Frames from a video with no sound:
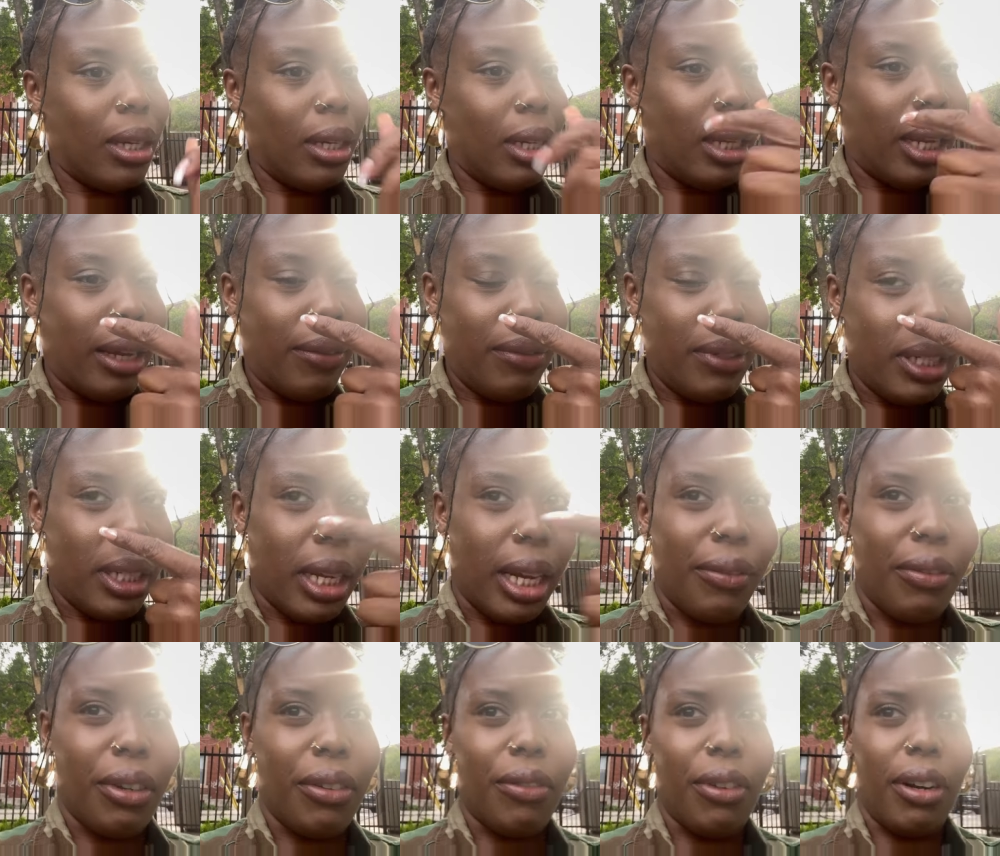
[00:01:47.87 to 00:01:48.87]
Life is
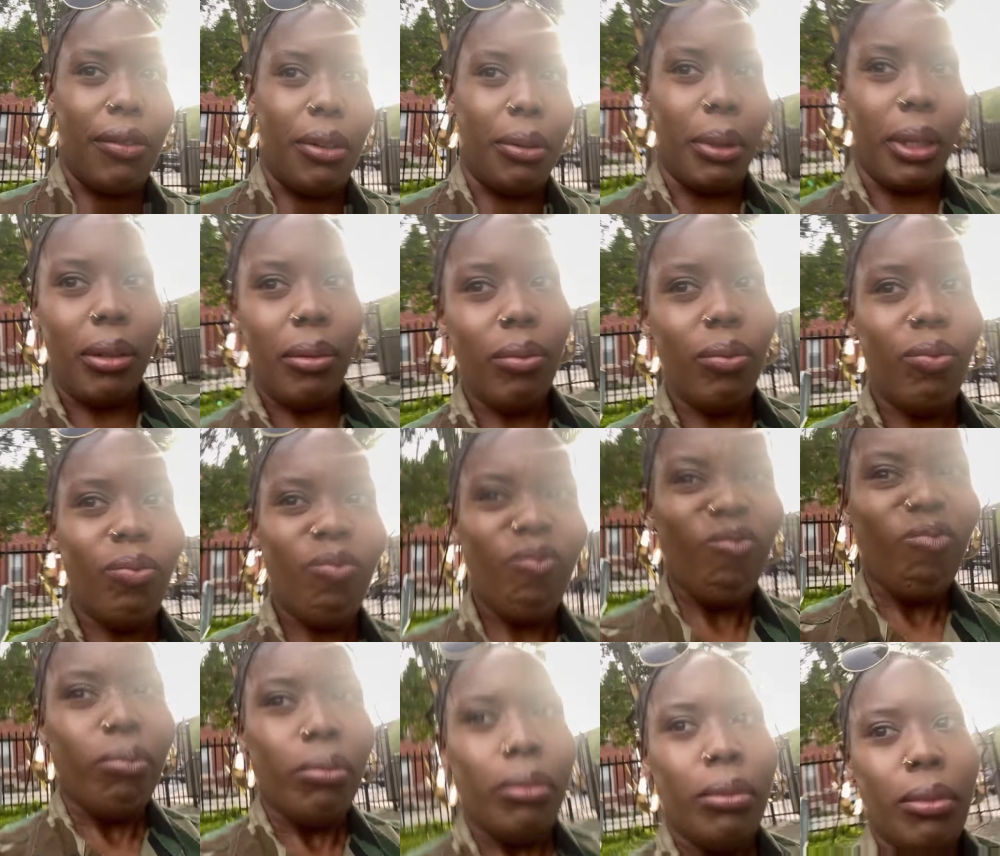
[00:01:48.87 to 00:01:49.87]
life for everyone,
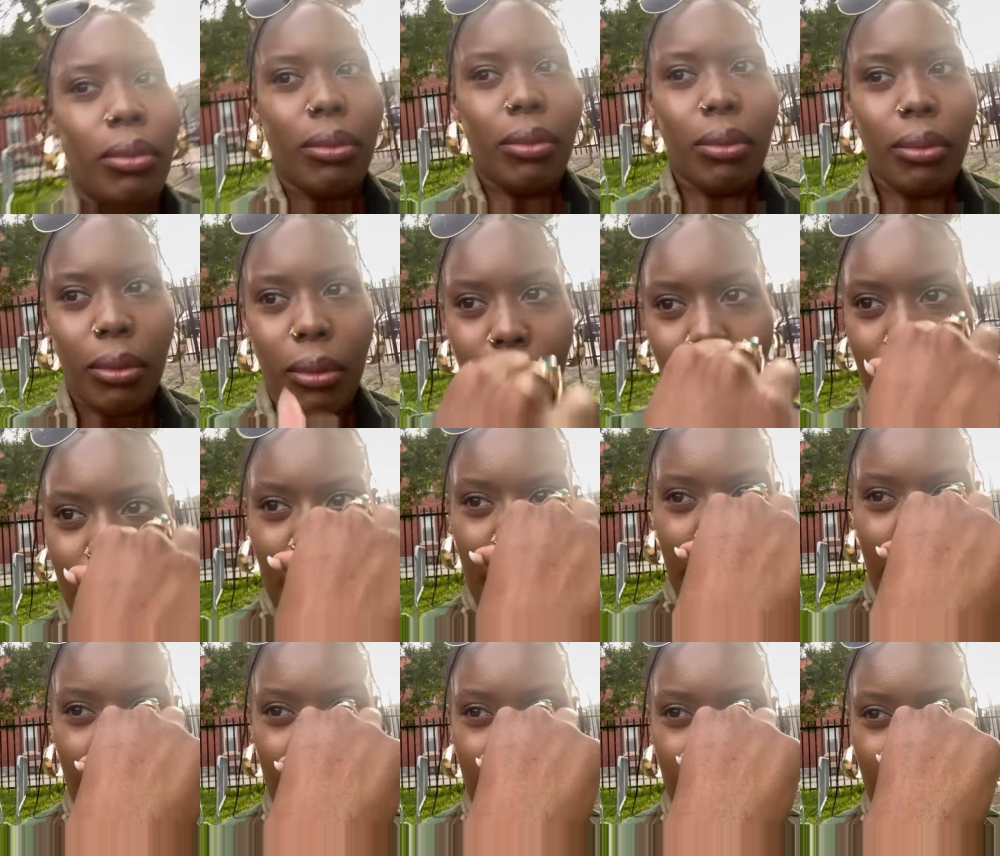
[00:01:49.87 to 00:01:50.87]

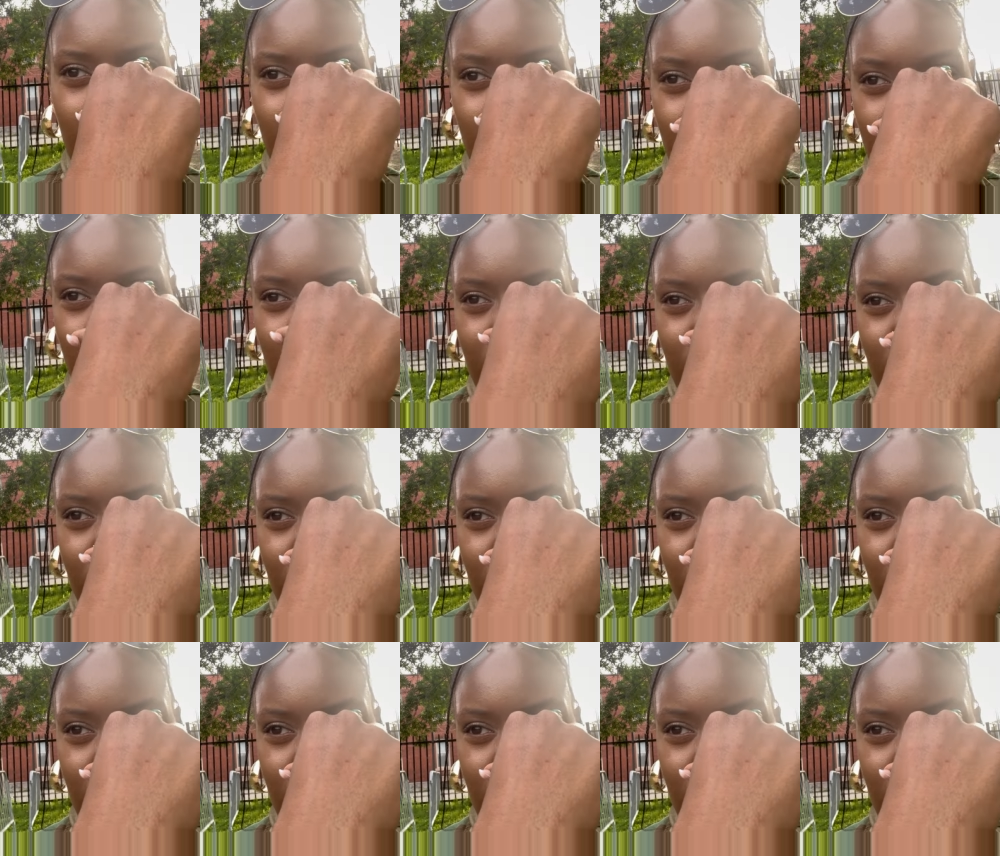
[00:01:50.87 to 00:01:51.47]
and